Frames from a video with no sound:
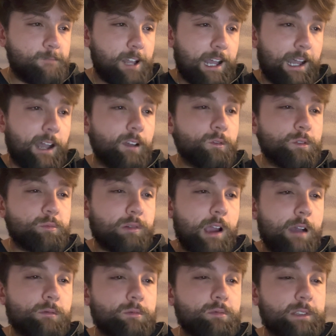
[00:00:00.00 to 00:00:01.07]
I would
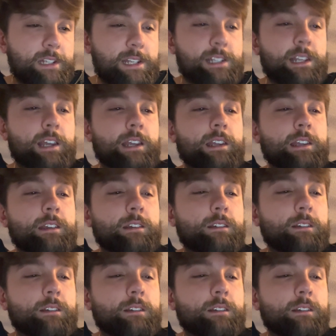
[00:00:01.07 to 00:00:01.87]
probably say,